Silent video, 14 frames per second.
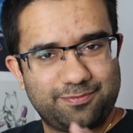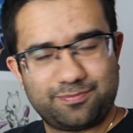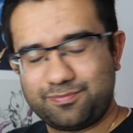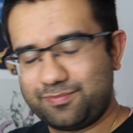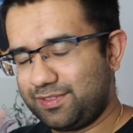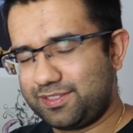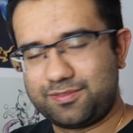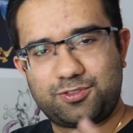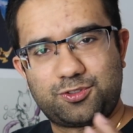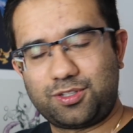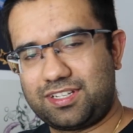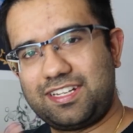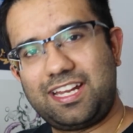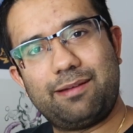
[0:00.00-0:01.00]
a, it's a
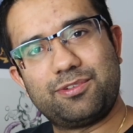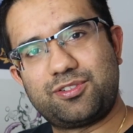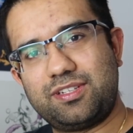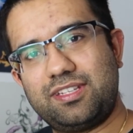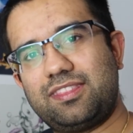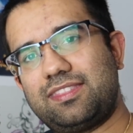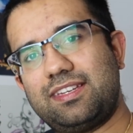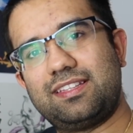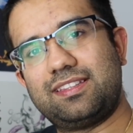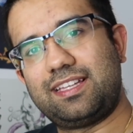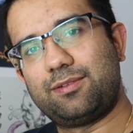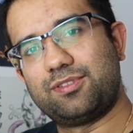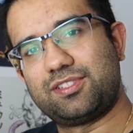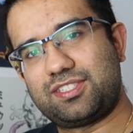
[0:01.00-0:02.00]
trigonometry thing
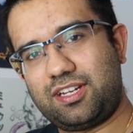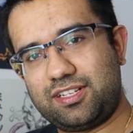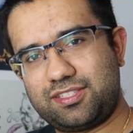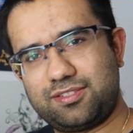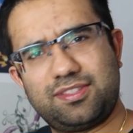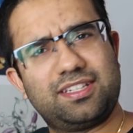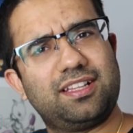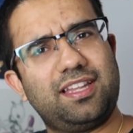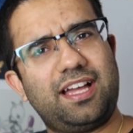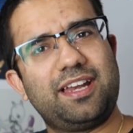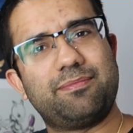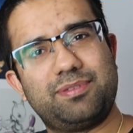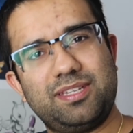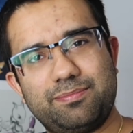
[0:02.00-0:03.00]
that was taught to, I think, a
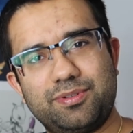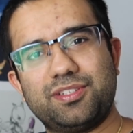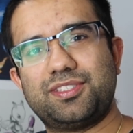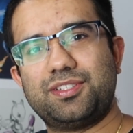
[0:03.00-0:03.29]
lot of people.